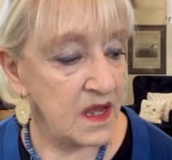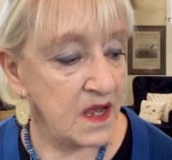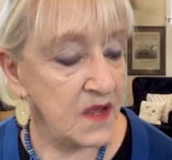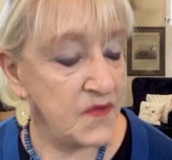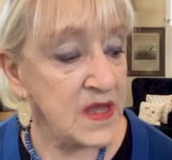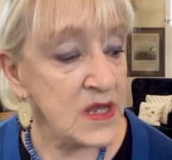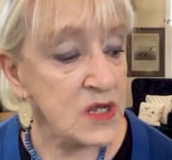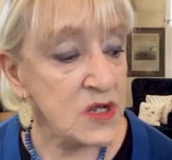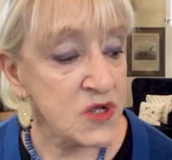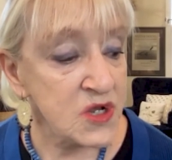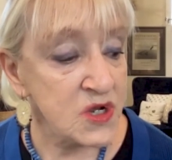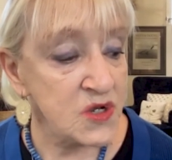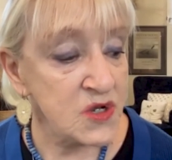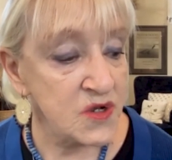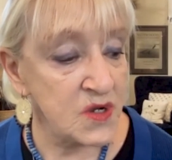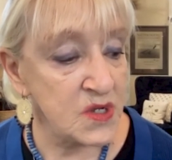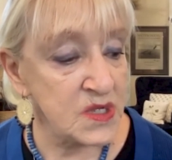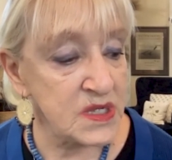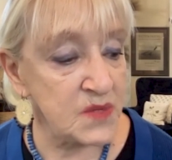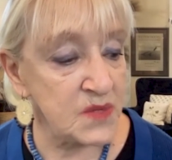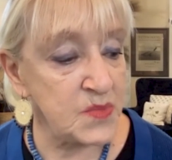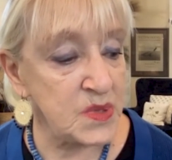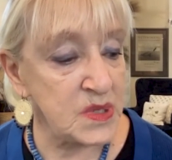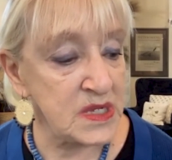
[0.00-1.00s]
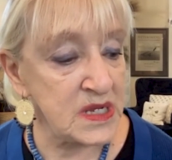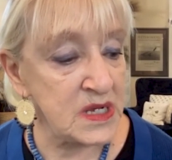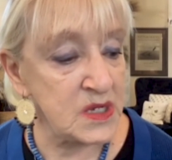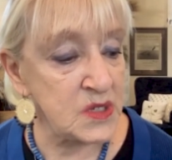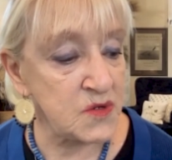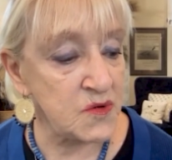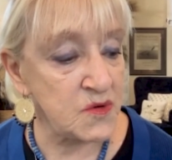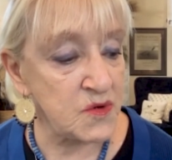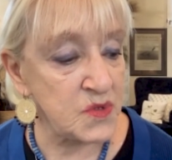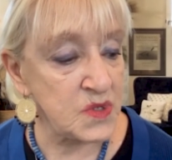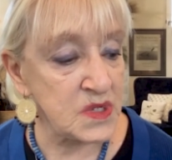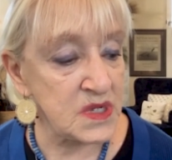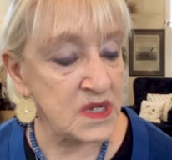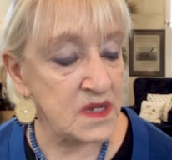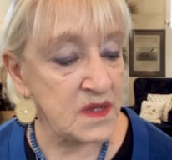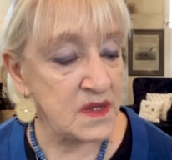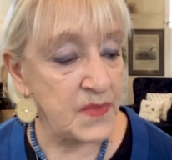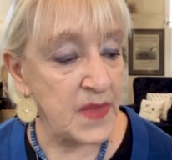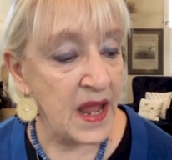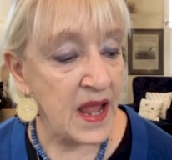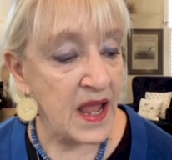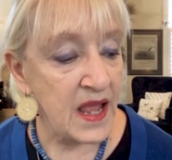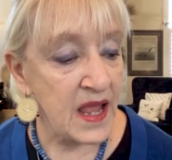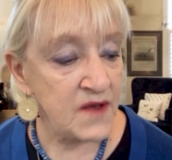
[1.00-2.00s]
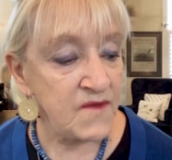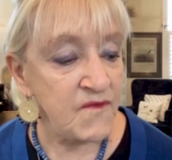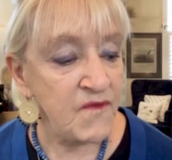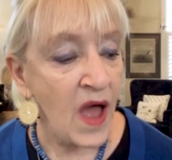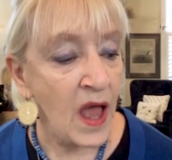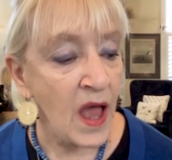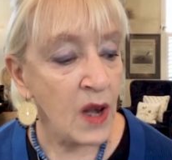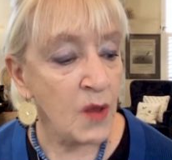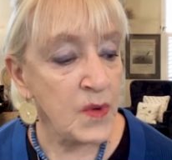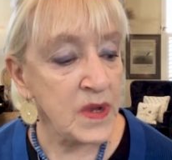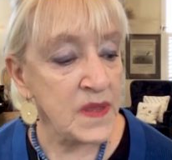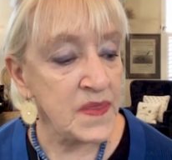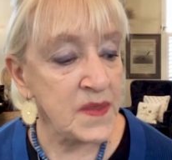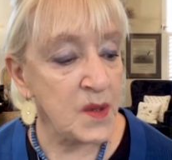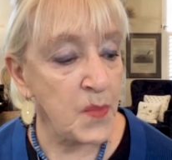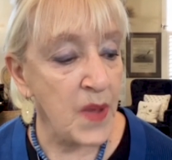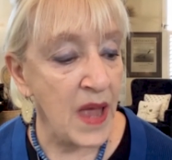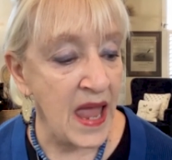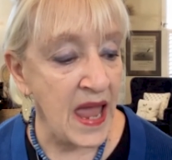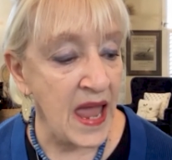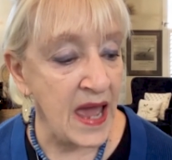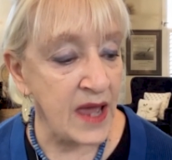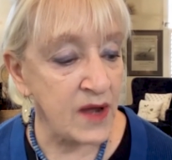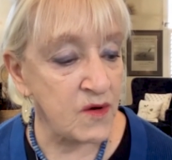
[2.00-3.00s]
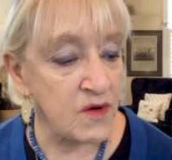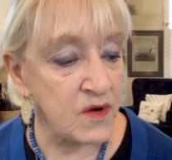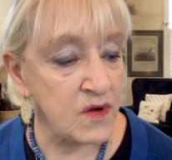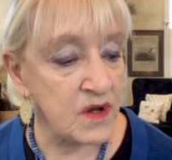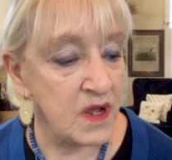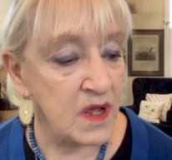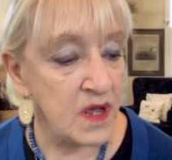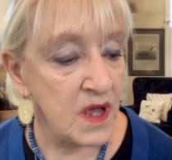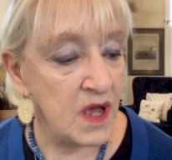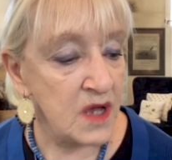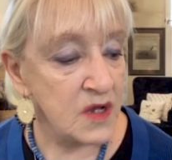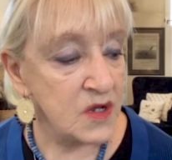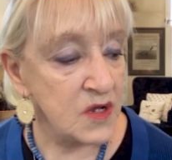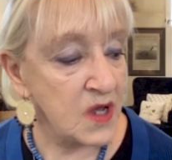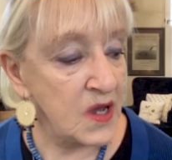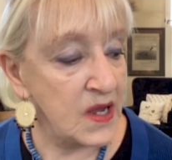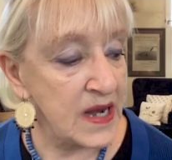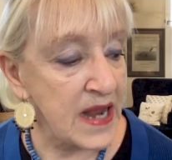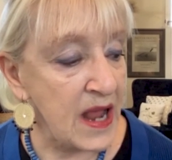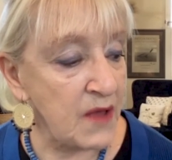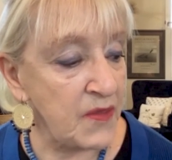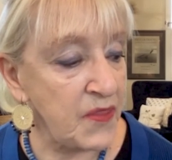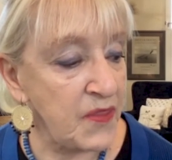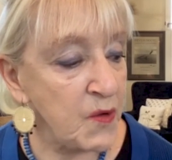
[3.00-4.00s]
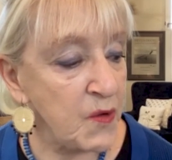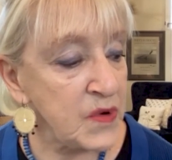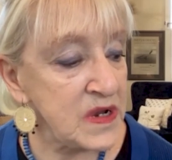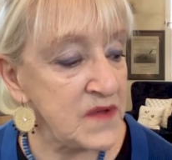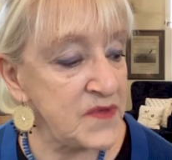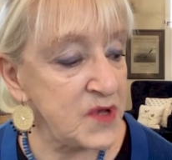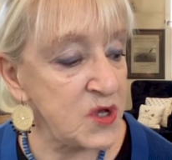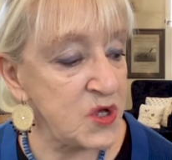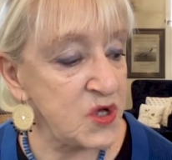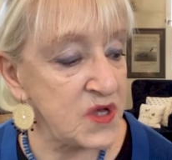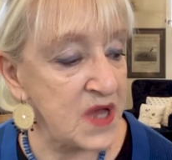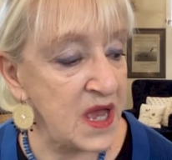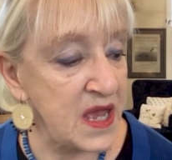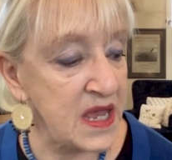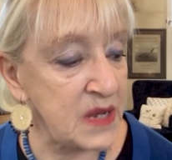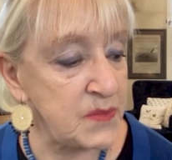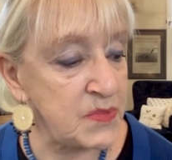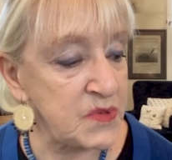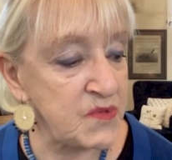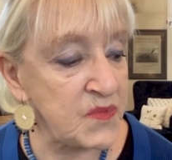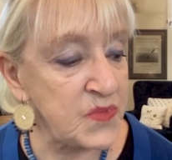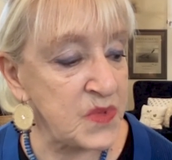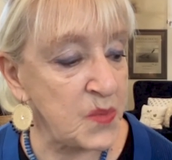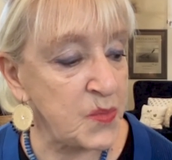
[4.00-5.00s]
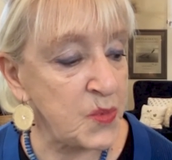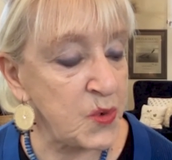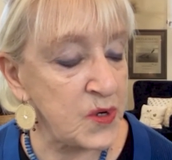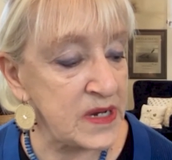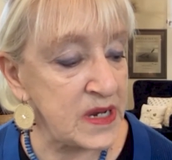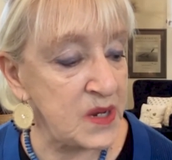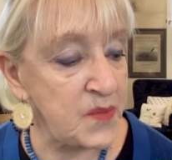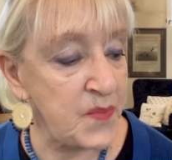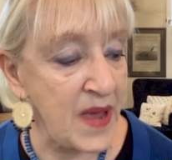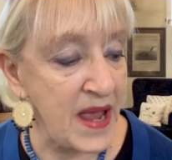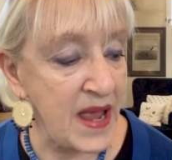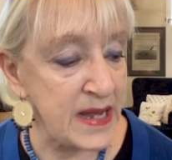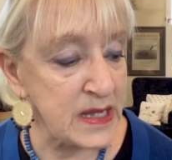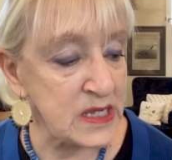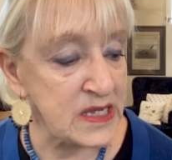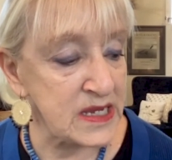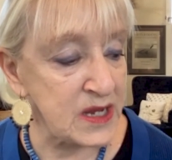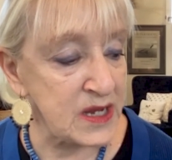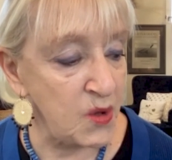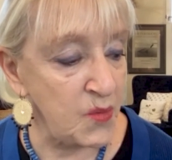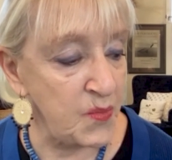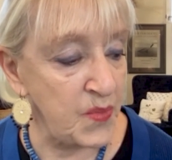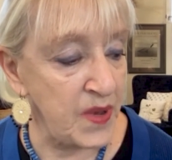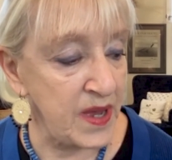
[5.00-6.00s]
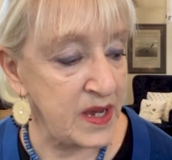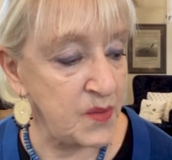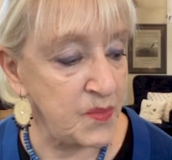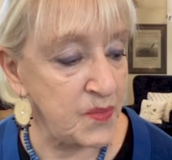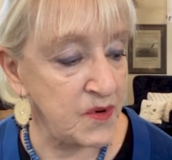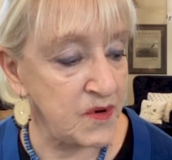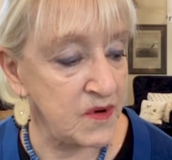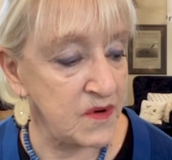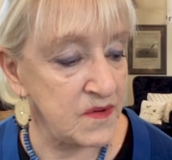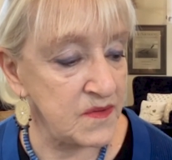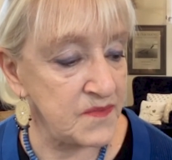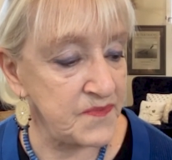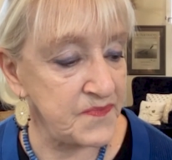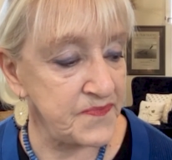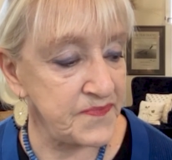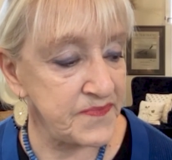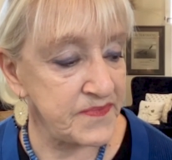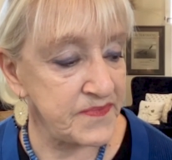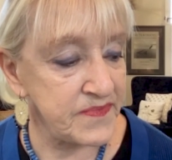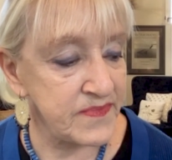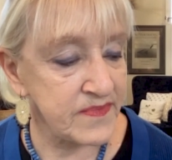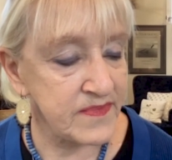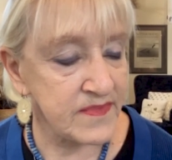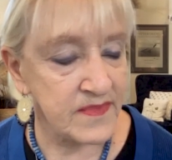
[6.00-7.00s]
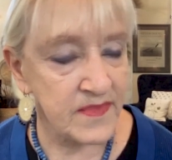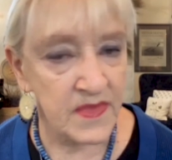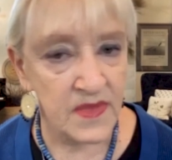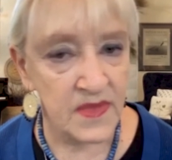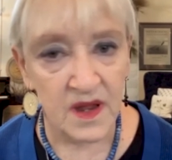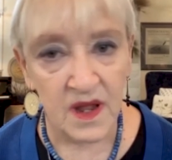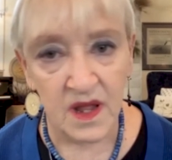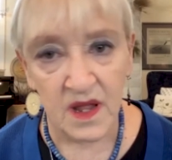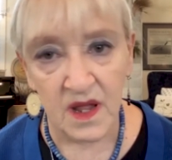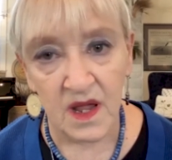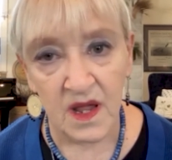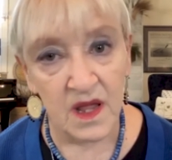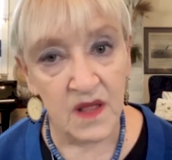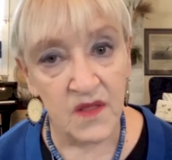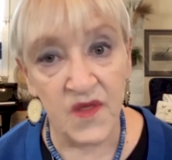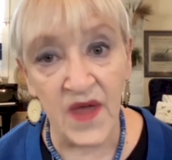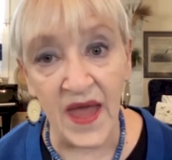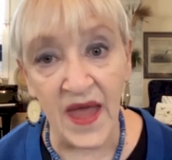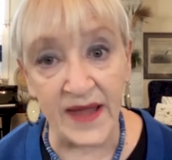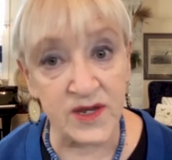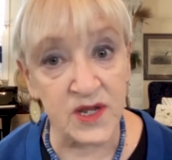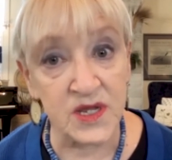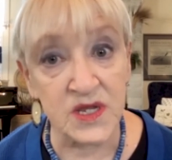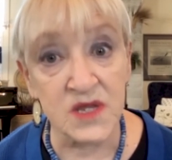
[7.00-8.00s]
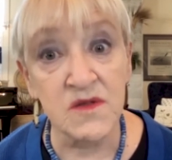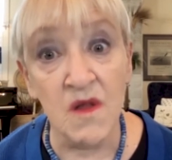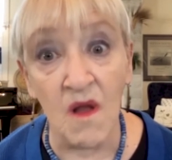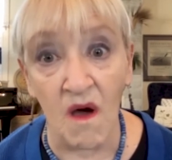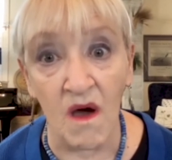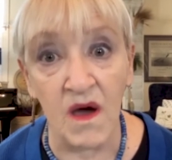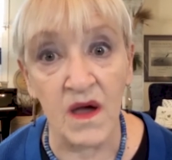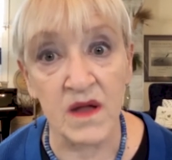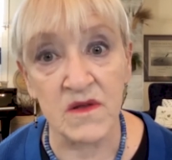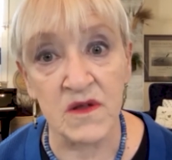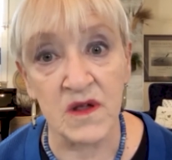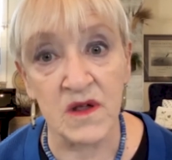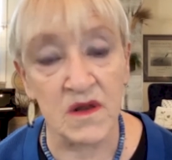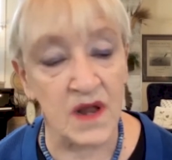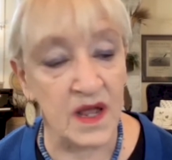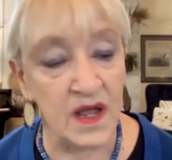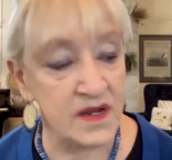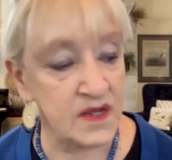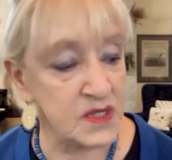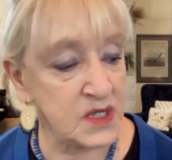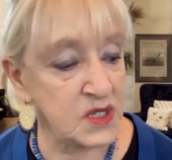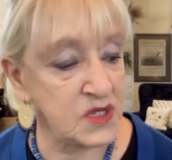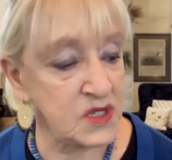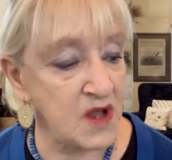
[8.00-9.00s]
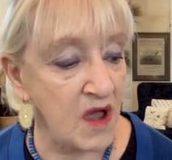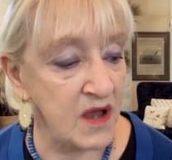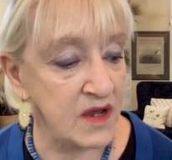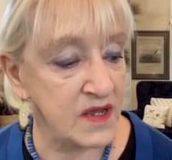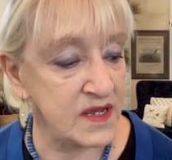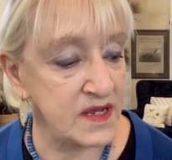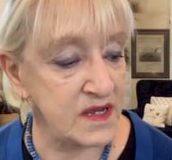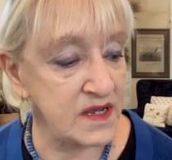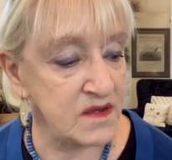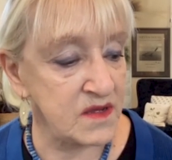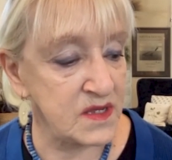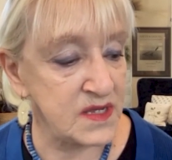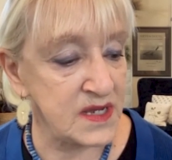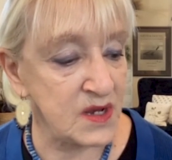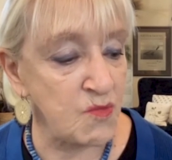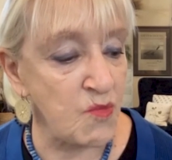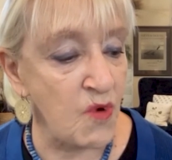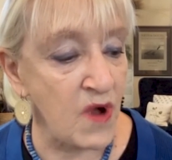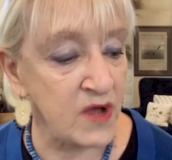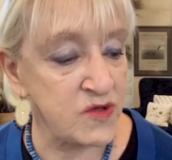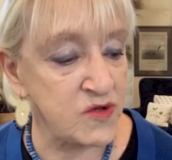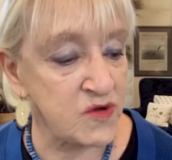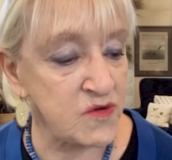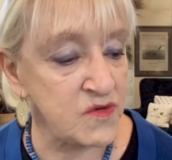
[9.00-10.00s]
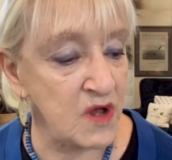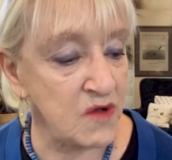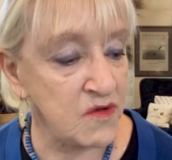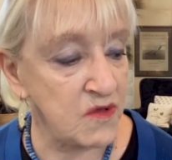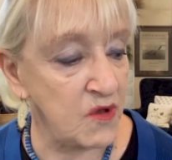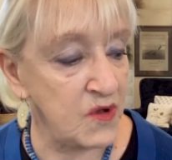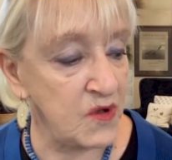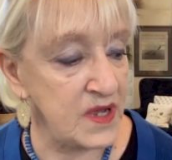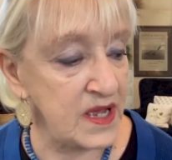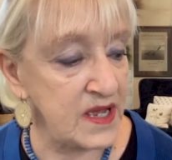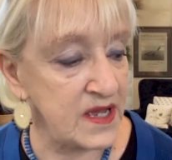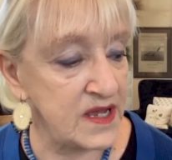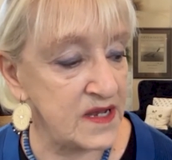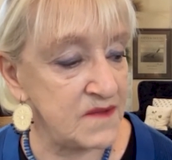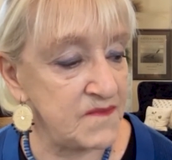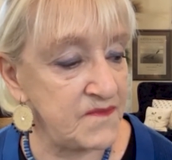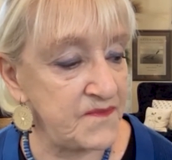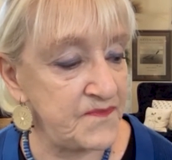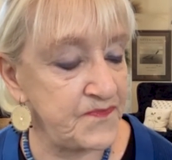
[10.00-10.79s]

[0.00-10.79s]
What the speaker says: Then she took some scissors and, following the pattern, cut out 3 of the shapes from the pretty pastel paper. "That does not look like a stocking," said Roger Knucklehead.